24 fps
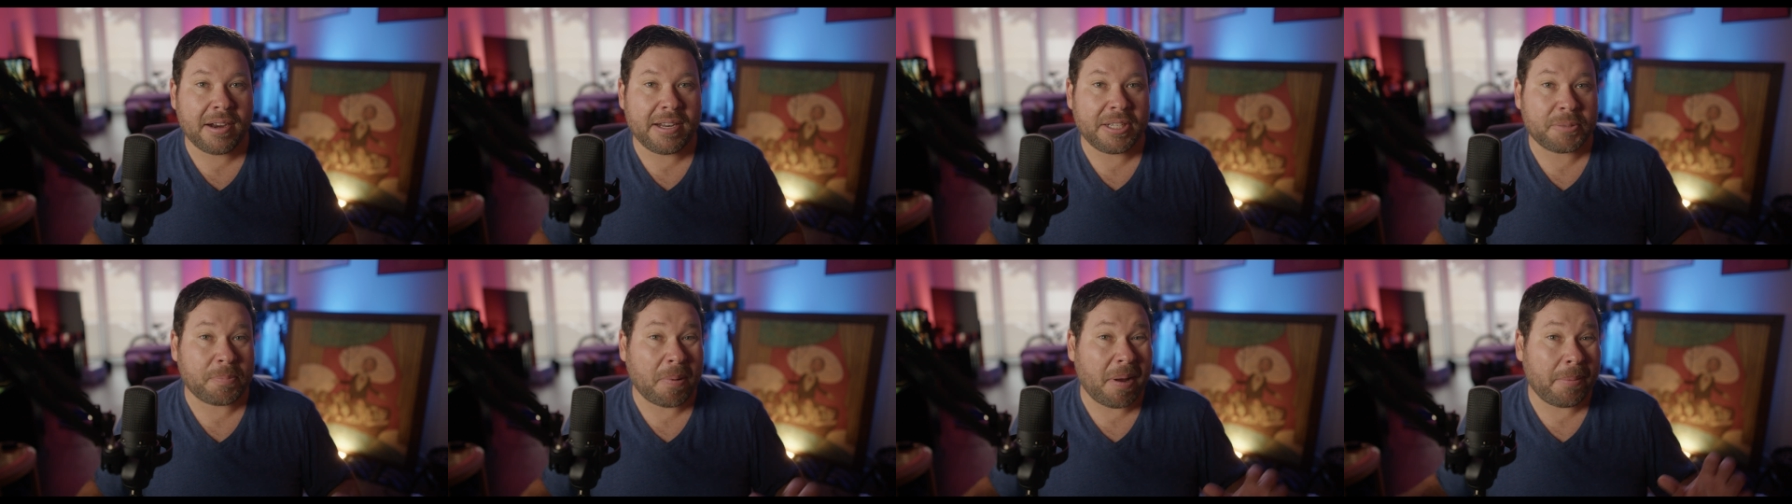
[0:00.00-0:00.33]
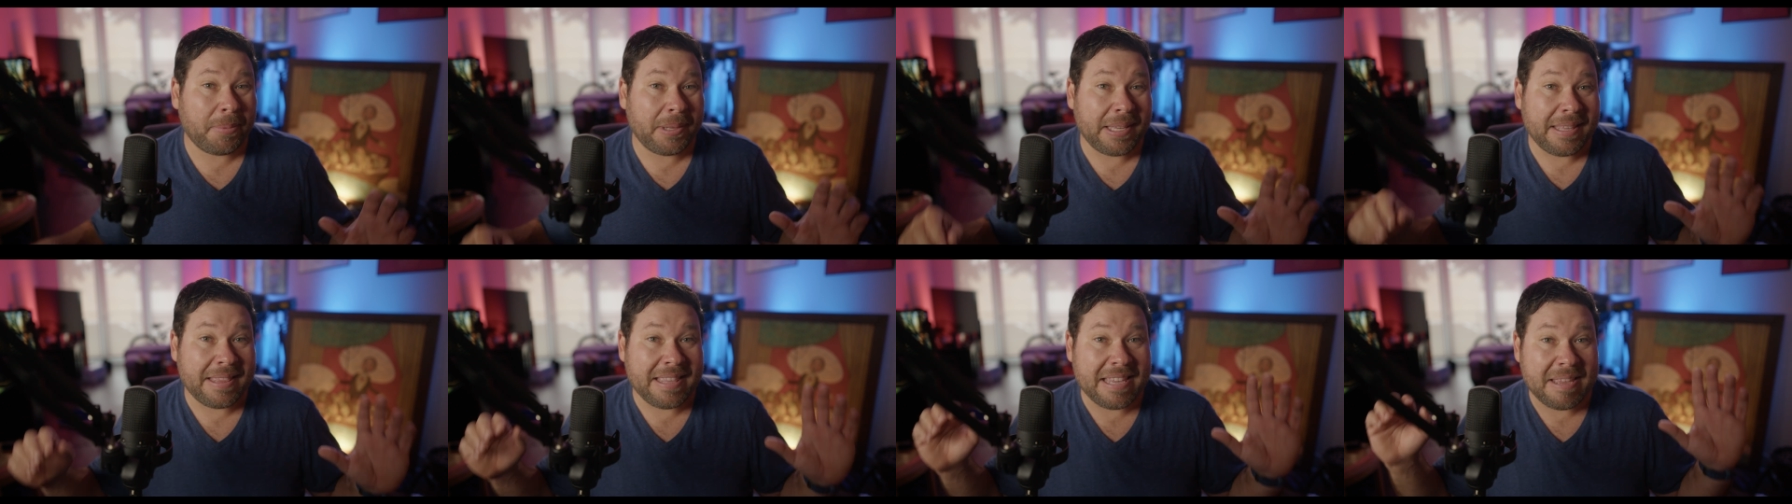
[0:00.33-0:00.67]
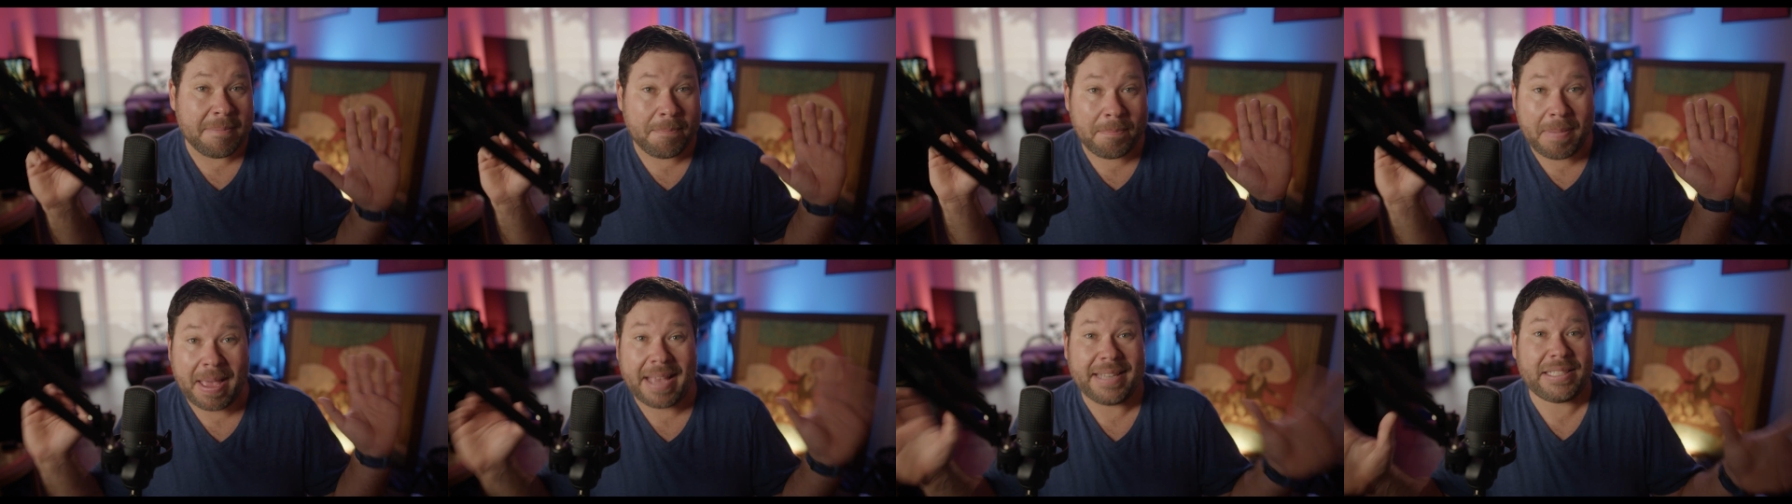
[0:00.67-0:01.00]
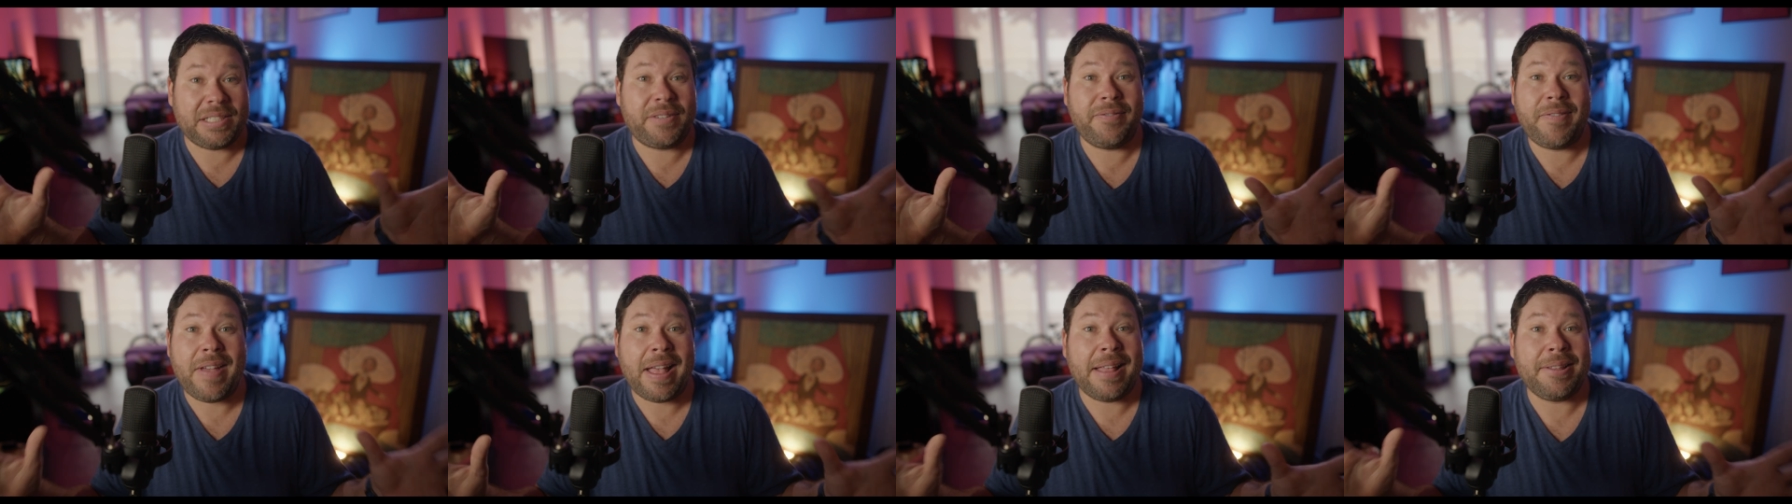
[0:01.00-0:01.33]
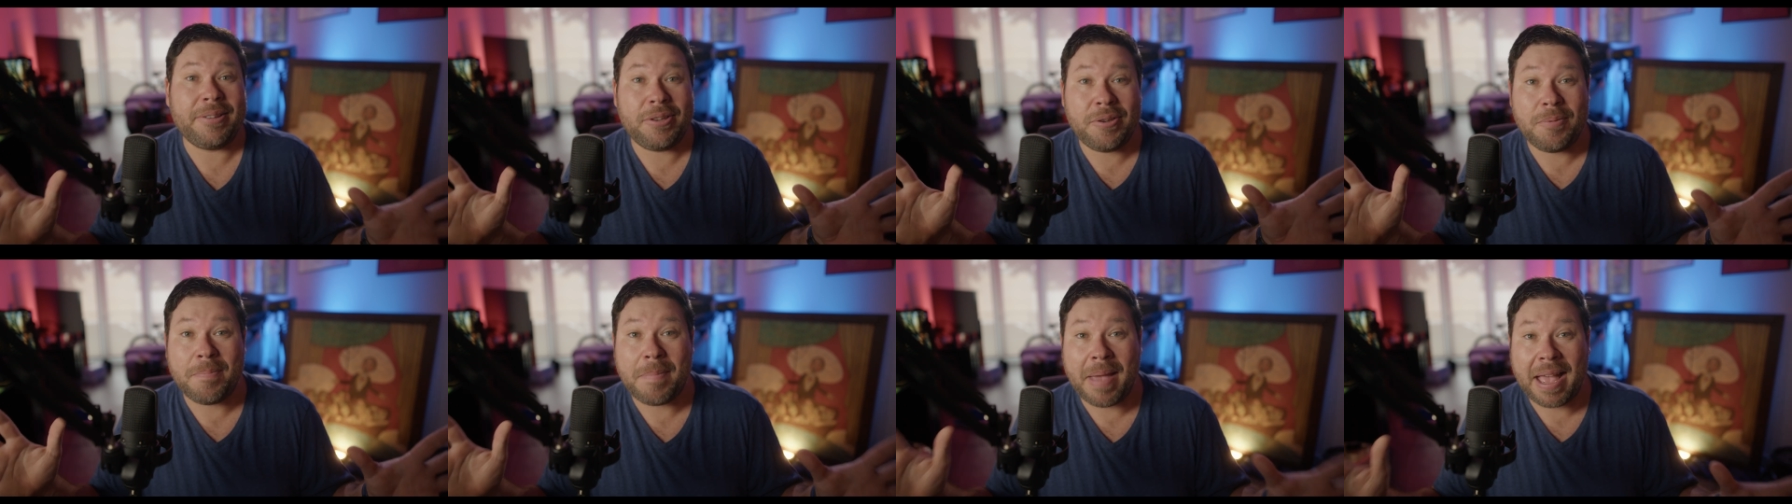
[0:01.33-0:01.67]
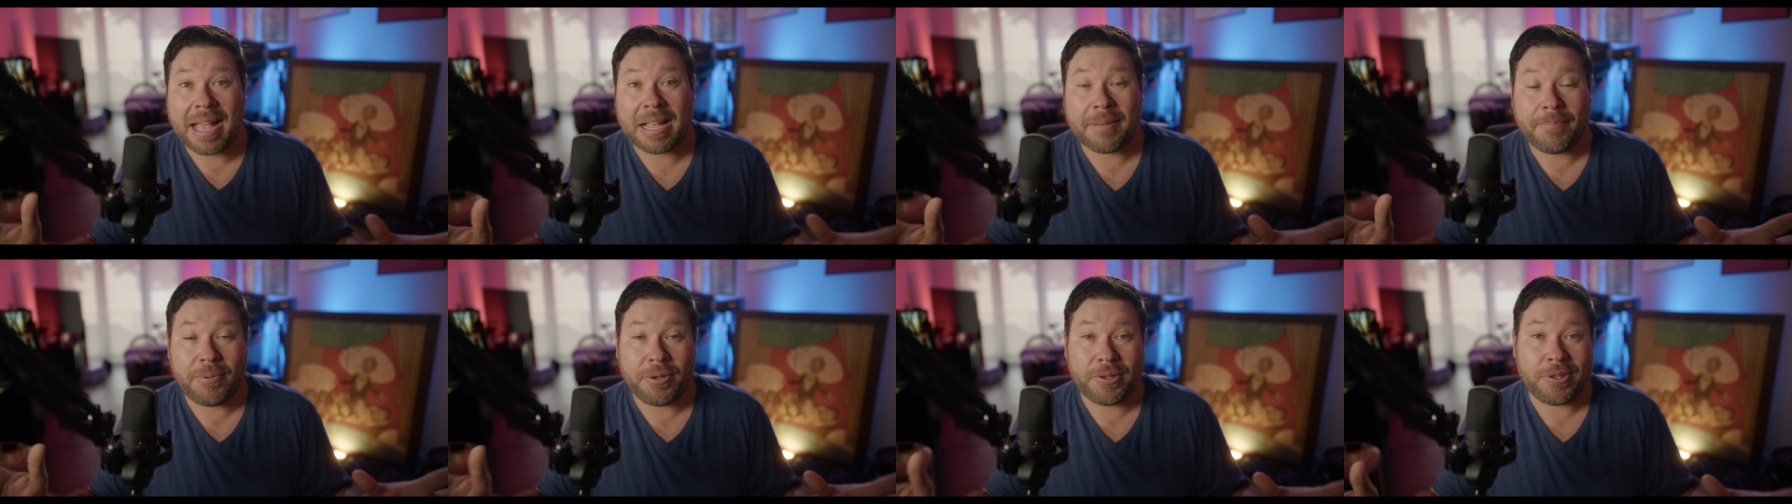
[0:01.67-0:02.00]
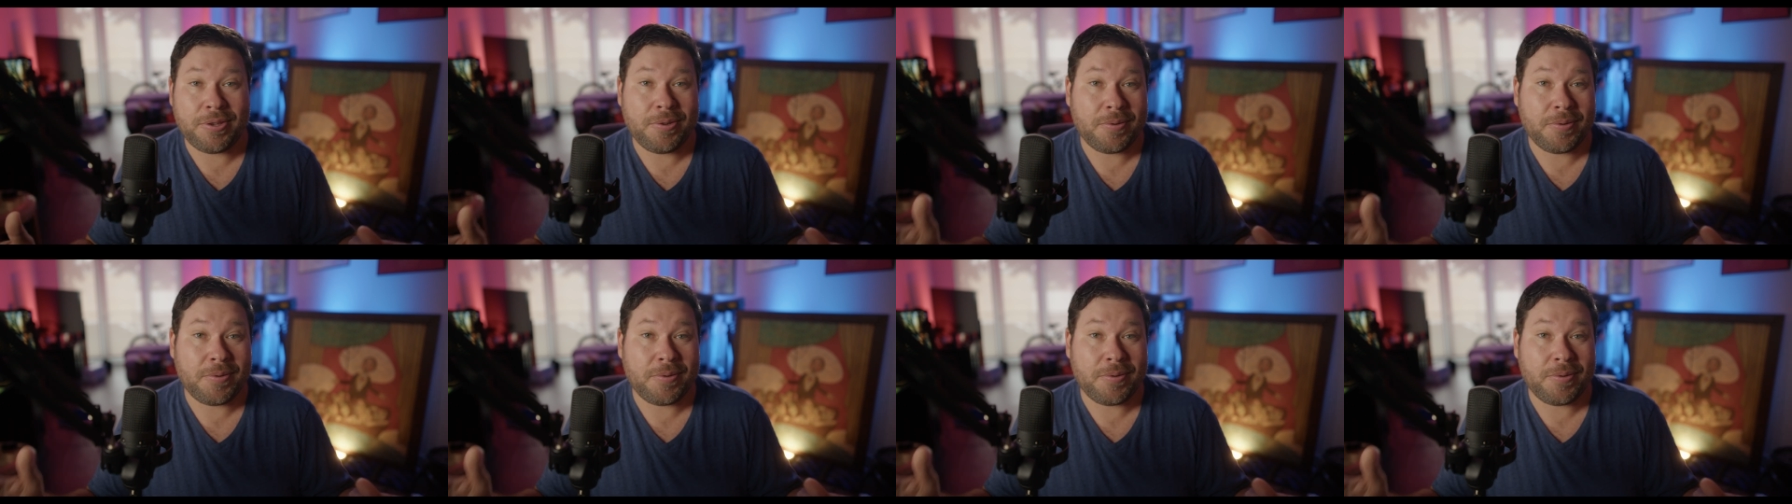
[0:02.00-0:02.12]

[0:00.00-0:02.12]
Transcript: is probably the best value MacBook